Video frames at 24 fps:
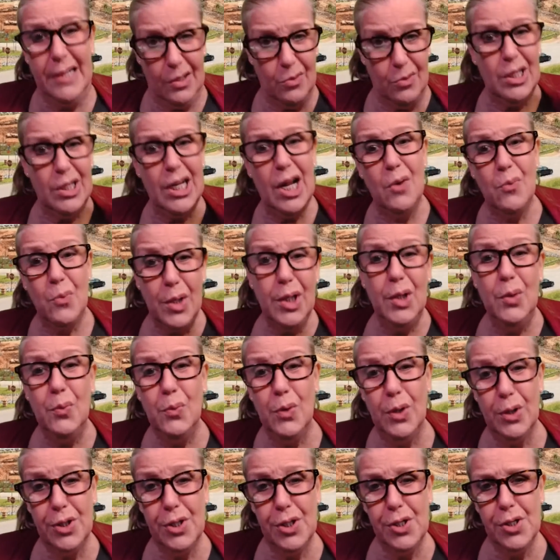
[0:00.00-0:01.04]
what I really
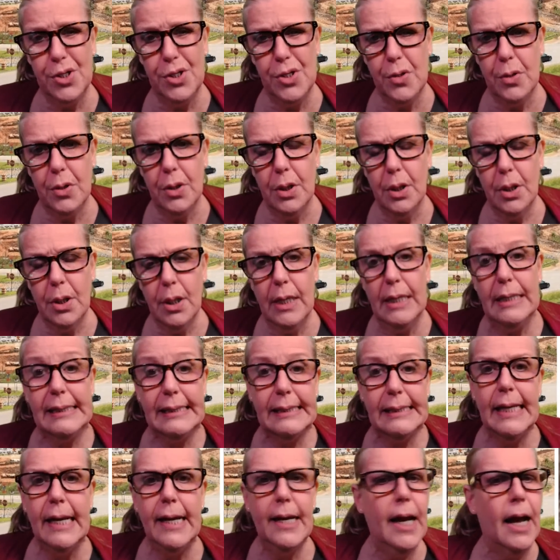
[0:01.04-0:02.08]
want you to do is
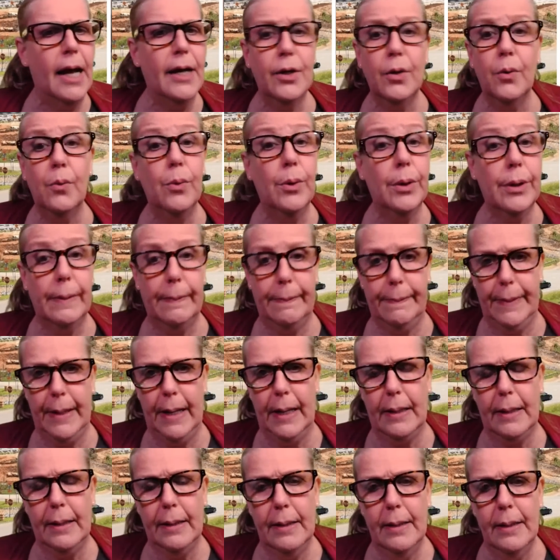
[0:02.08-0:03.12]
say, I don't want it back.
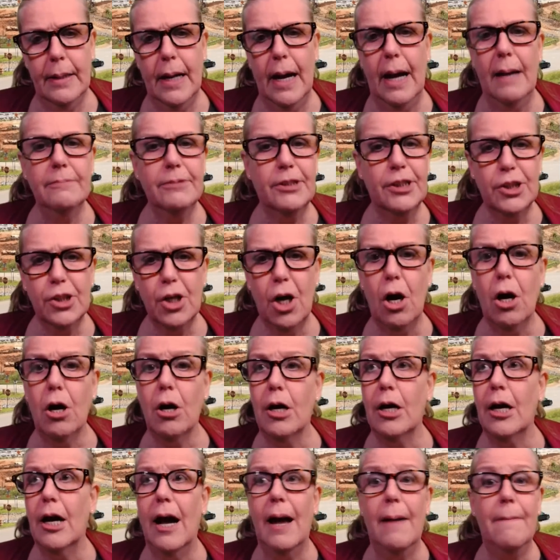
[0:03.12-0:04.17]
I'm sorry.
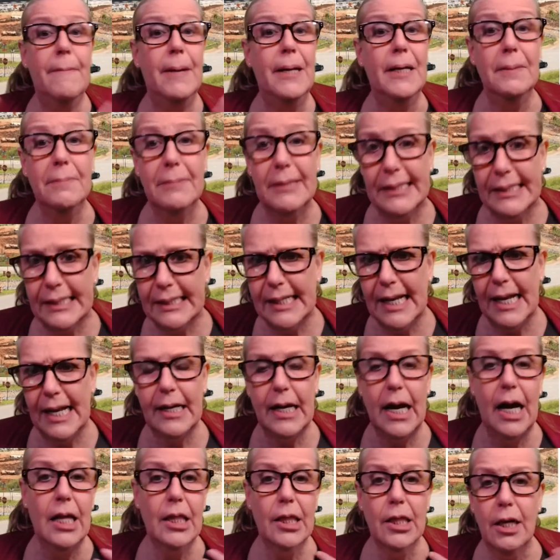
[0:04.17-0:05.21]
I made a mistake.
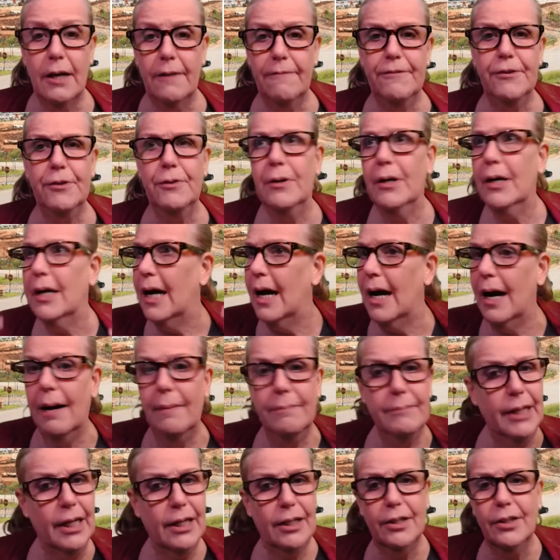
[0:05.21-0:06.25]
I love you. I'm
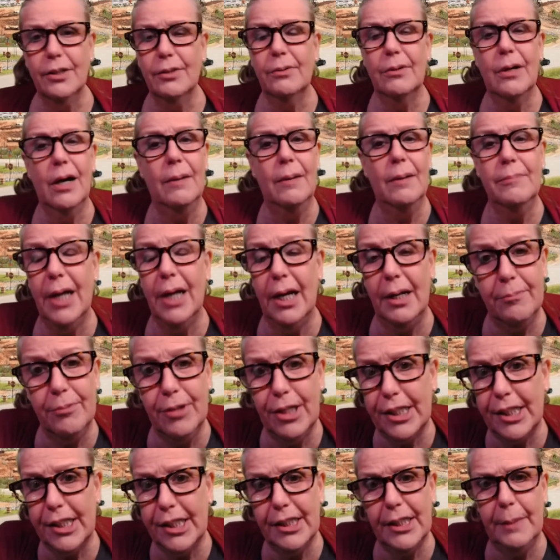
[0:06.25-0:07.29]
not going to, I'm not
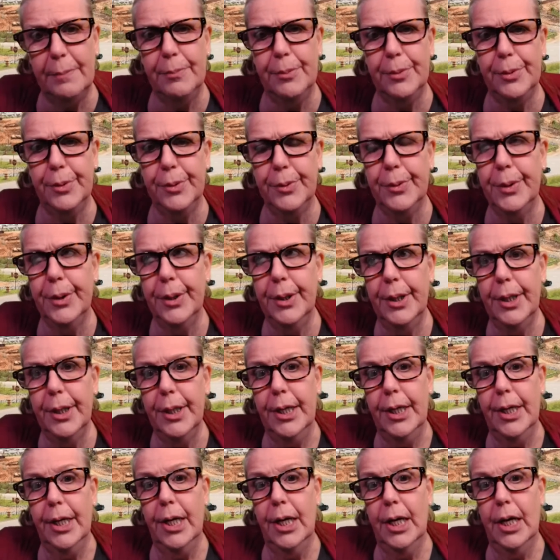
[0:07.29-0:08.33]
breaking up with you.
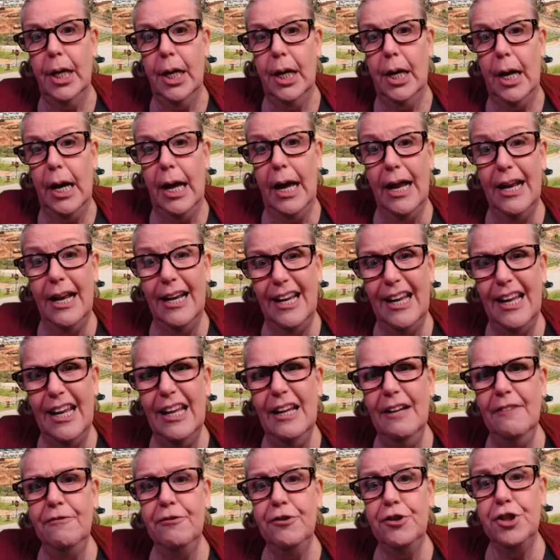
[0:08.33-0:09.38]
And
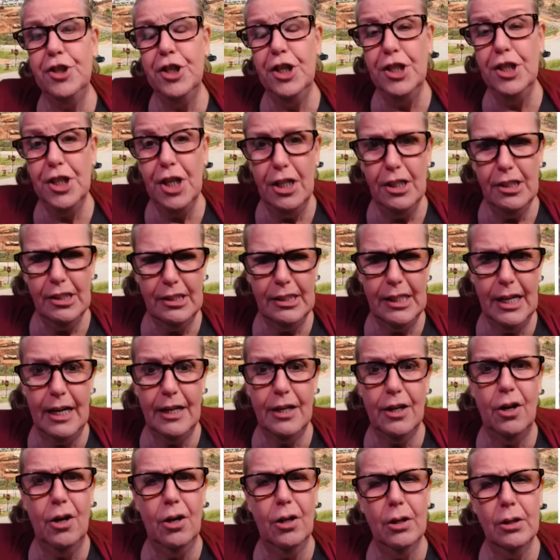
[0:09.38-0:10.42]
if she does that,
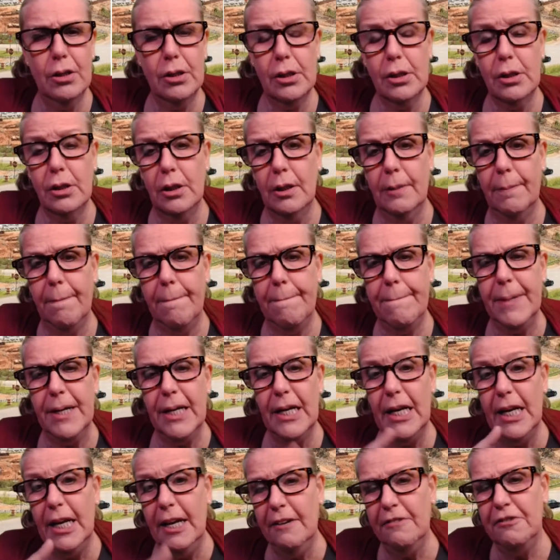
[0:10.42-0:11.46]
all is good. But
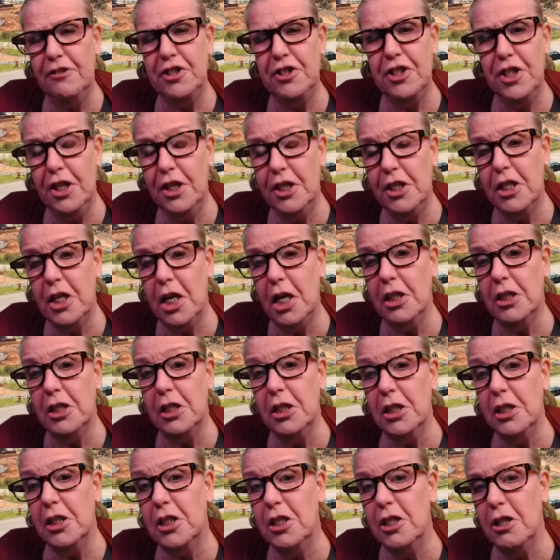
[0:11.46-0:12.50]
if she
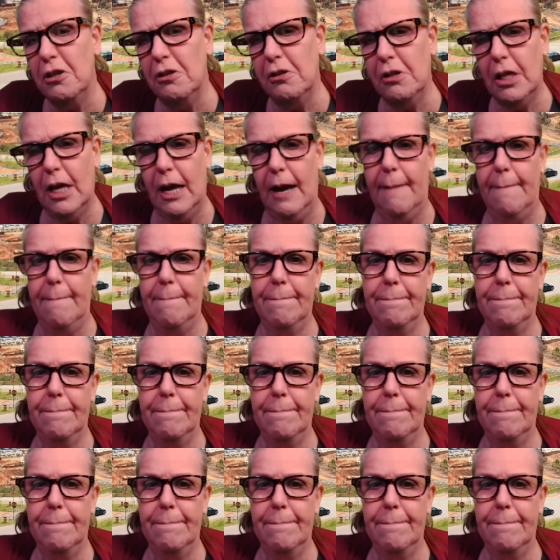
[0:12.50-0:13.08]
doesn't do that,